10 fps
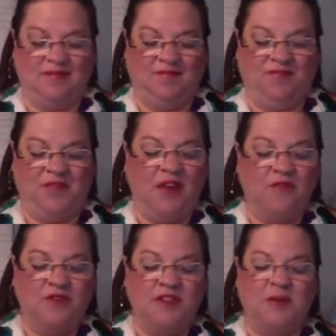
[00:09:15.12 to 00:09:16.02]

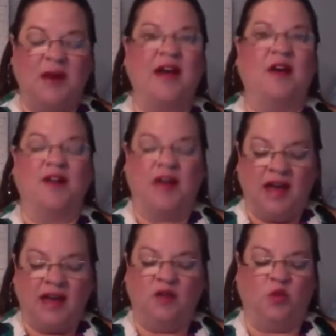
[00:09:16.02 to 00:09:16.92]
Every smile,
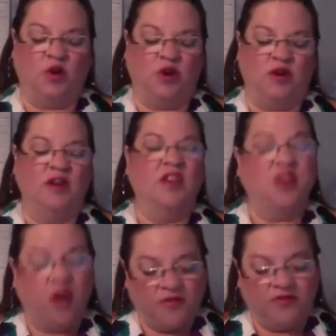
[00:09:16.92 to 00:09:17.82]
kind word,
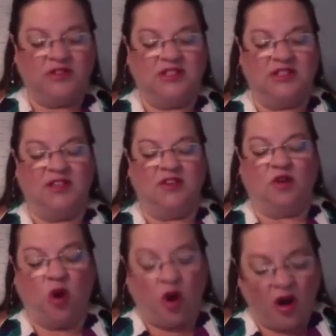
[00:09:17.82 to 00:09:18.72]
thoughtful deed,
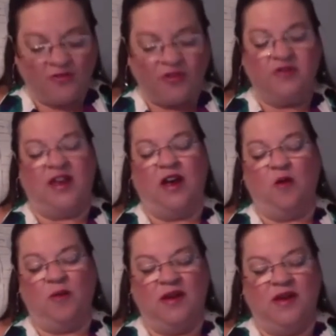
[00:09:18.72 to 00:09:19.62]
or offer of
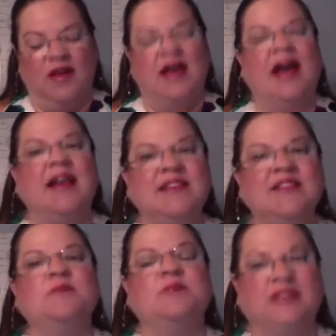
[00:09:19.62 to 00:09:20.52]
help has the
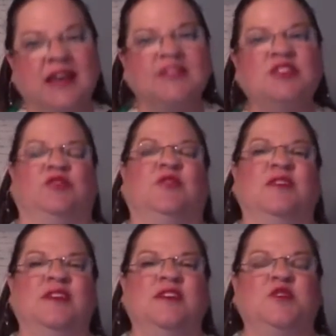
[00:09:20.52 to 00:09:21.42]
potential
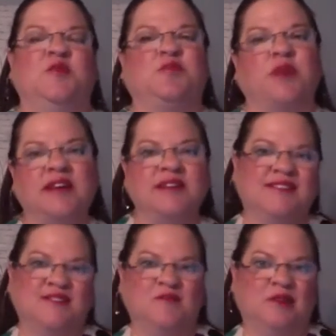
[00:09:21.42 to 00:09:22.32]
to brighten
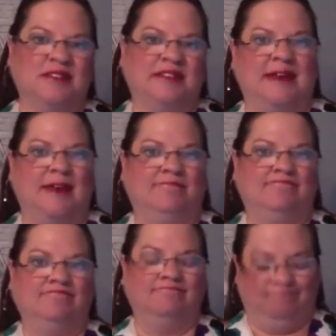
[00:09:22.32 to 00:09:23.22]
someone's day.
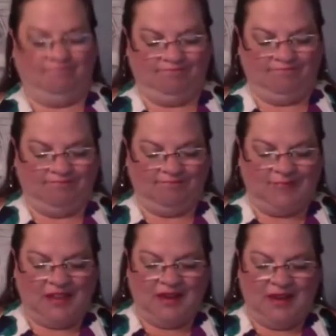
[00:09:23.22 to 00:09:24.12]

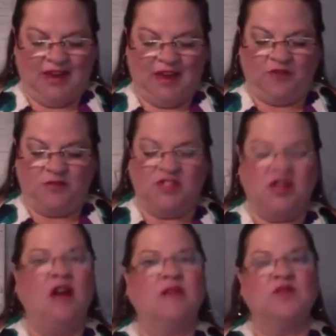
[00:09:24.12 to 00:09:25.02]
And from
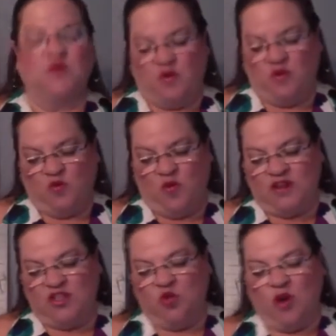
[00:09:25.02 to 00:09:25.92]
Psalms
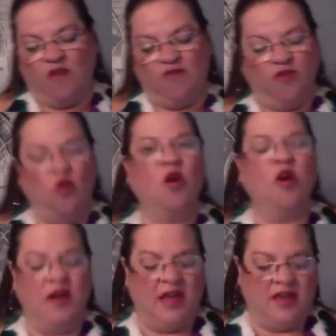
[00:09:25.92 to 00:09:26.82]

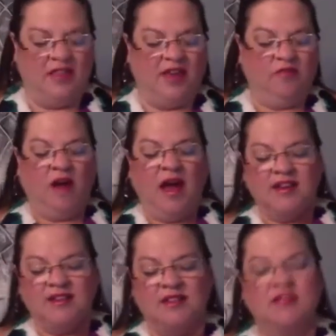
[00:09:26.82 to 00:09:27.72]
112:4, they
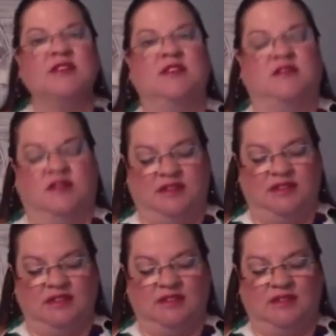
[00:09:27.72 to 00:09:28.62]
rise in the
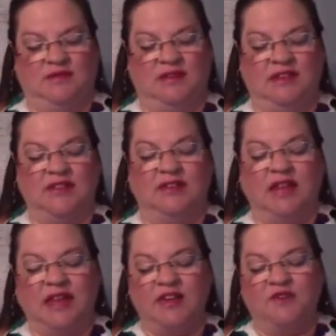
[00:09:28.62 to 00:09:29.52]
darkness as a
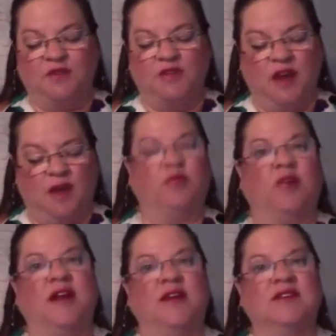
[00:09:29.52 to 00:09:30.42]
light for the
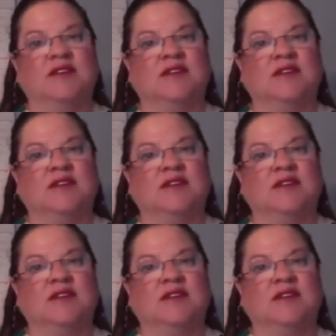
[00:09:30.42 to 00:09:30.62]
upright.